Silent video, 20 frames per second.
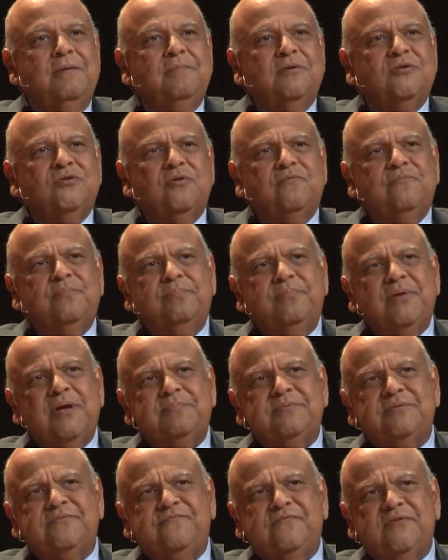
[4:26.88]
So
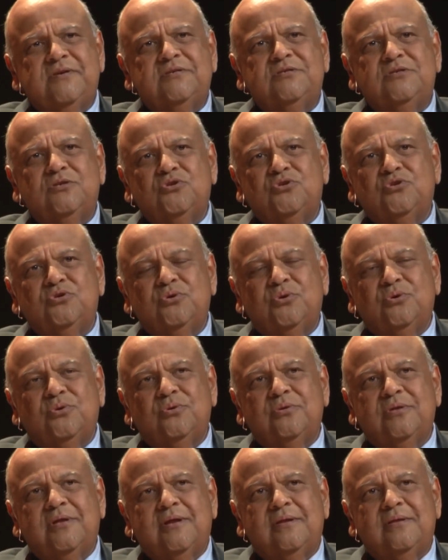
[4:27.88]
perhaps the first
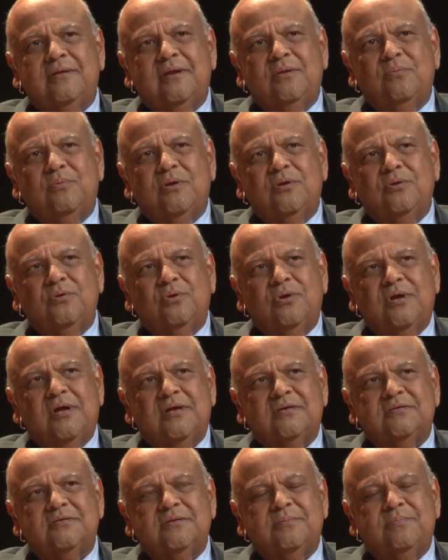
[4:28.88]
issue that, that one could
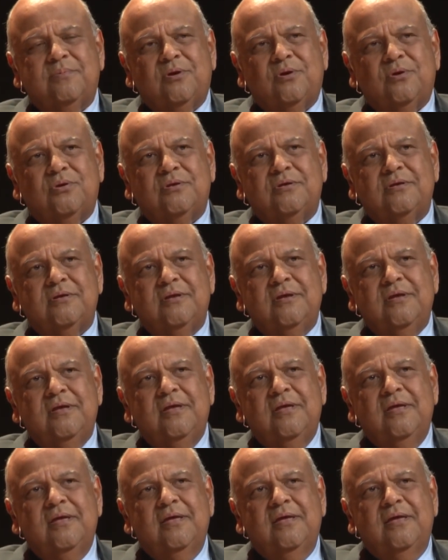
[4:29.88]
ask about
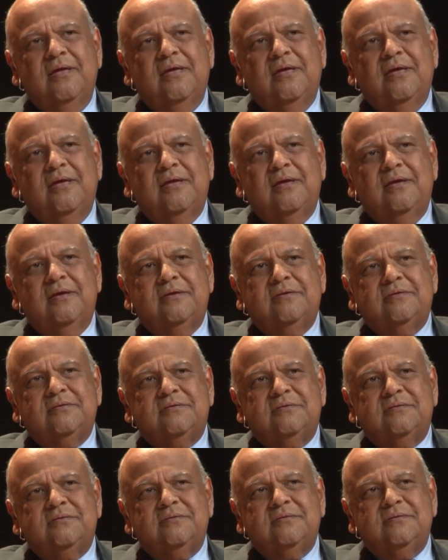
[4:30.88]

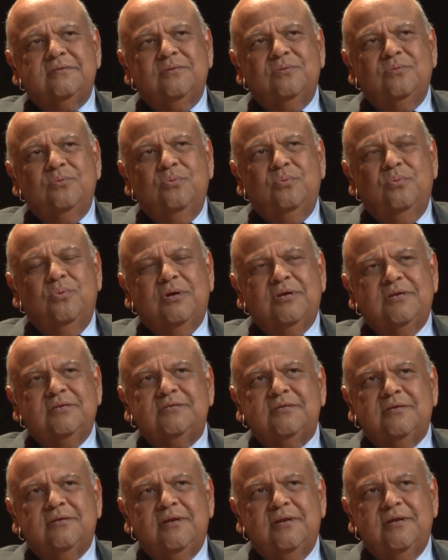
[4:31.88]
is what is
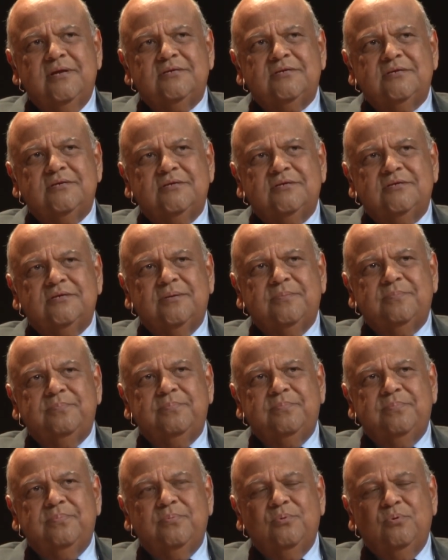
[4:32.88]
the relationship
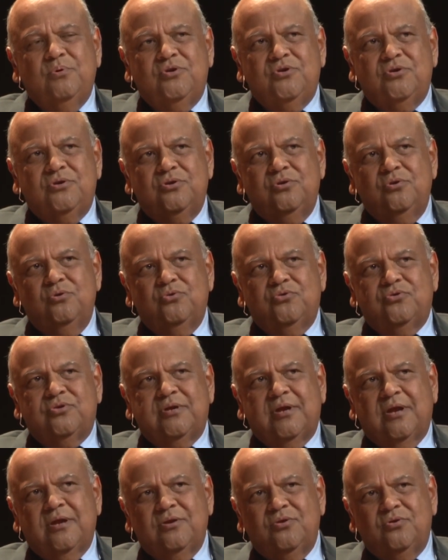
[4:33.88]
which you
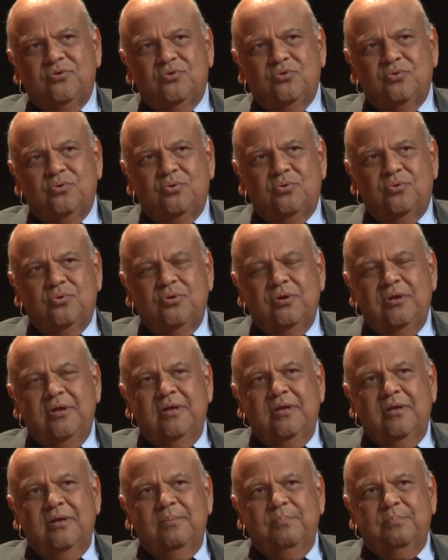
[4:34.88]
strive to
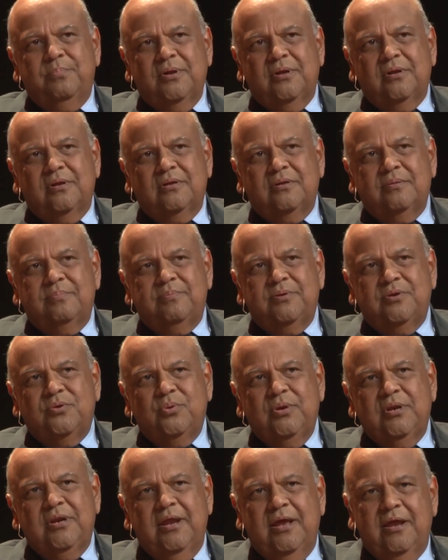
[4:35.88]
build
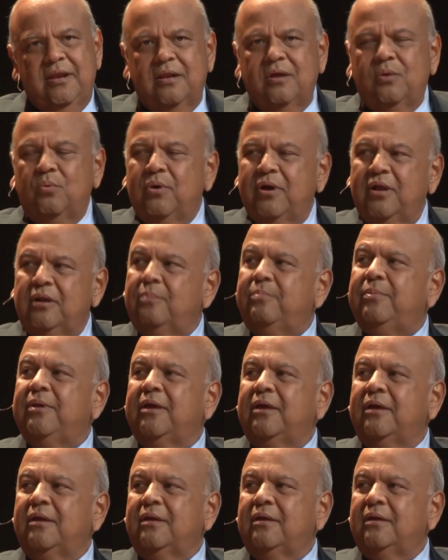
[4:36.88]
between inner
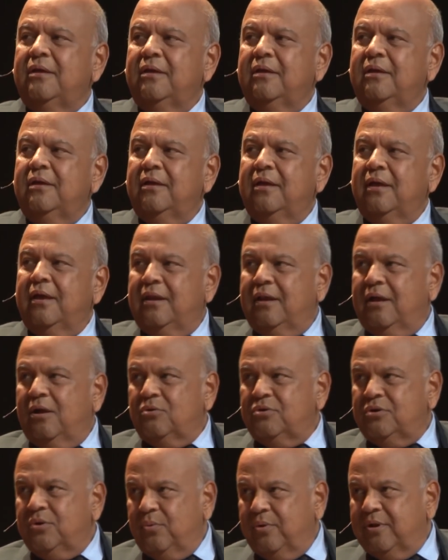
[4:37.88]
well-being and
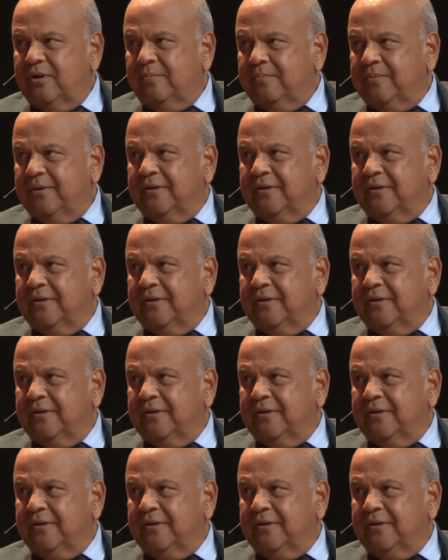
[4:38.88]
outer world.